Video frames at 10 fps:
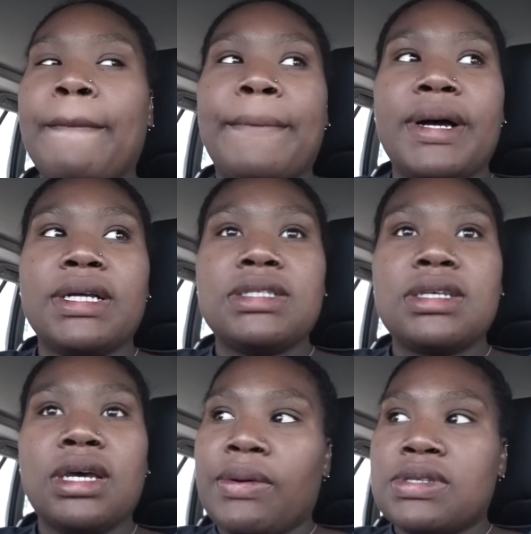
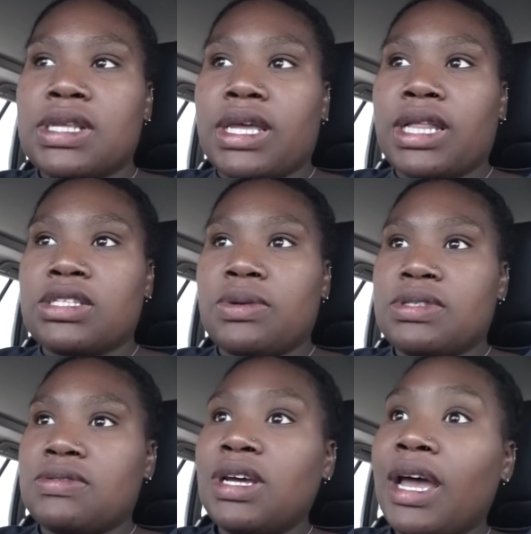but I was like, that's a
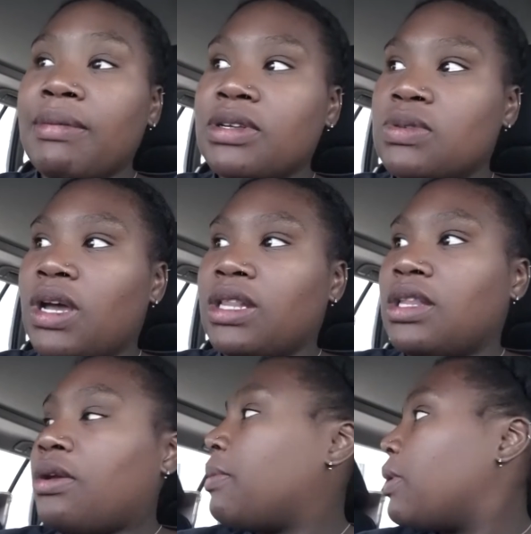waste of time because we got
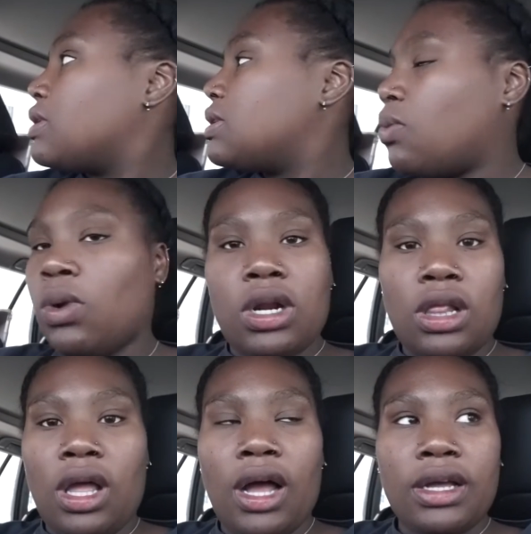there around 1
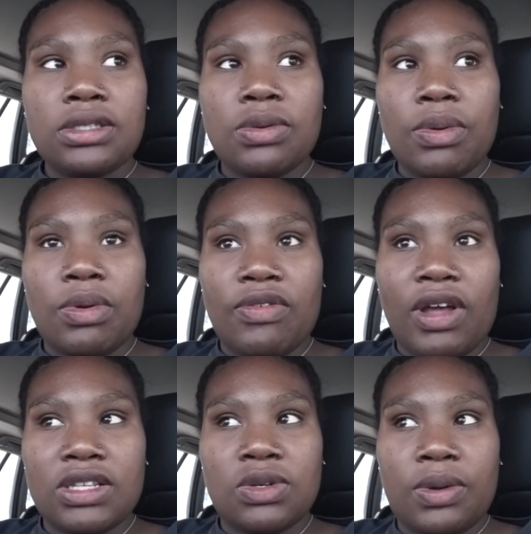o'clock, so we would have
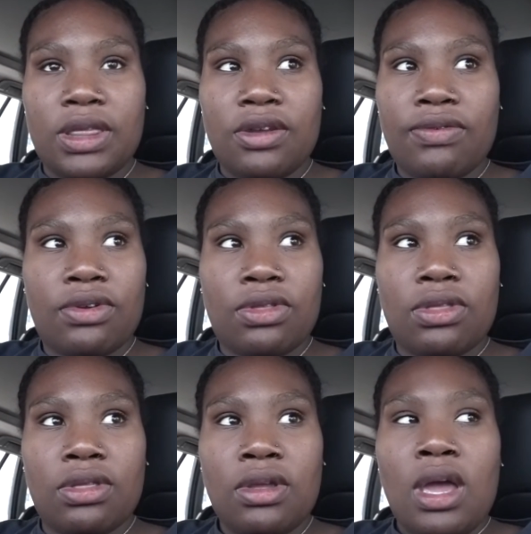had to wait there for we
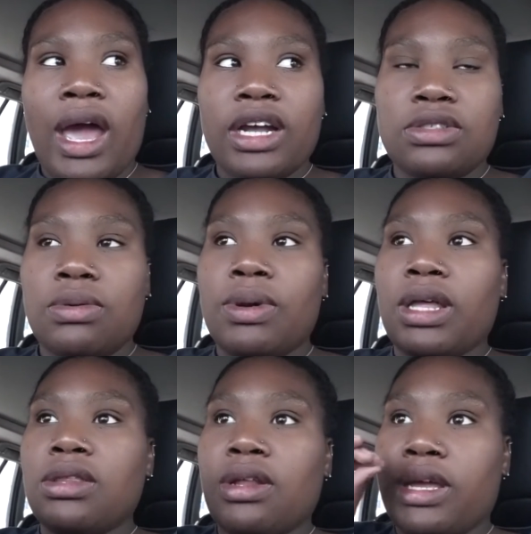
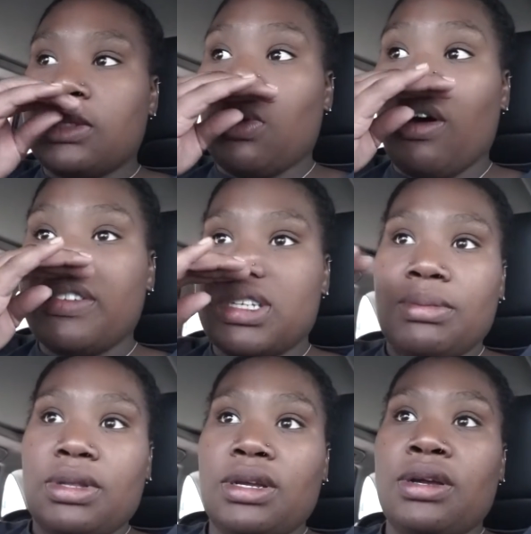got there like 12
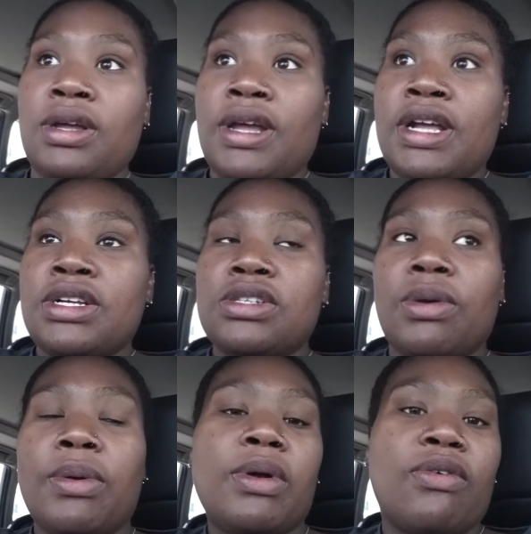something,
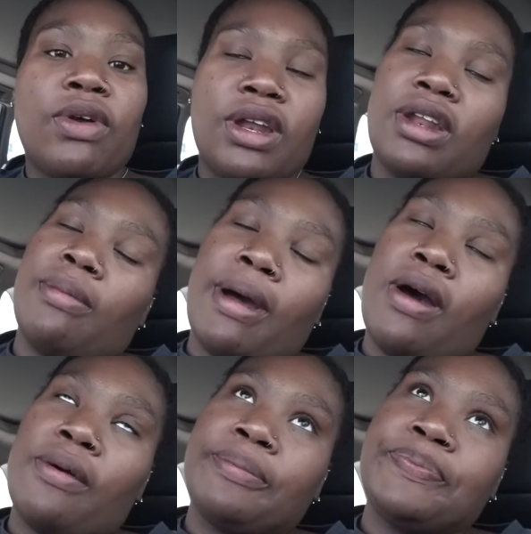so we would have waited
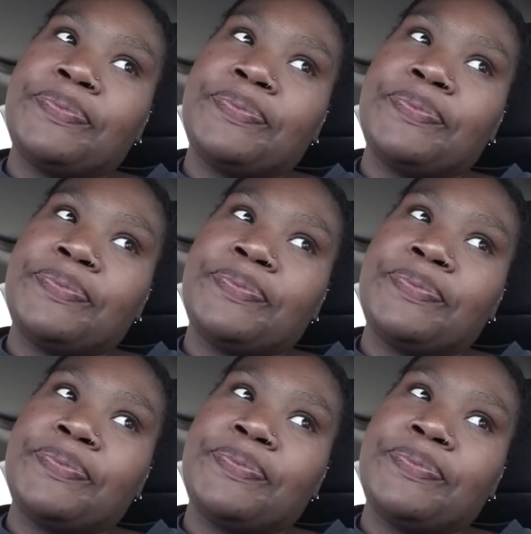about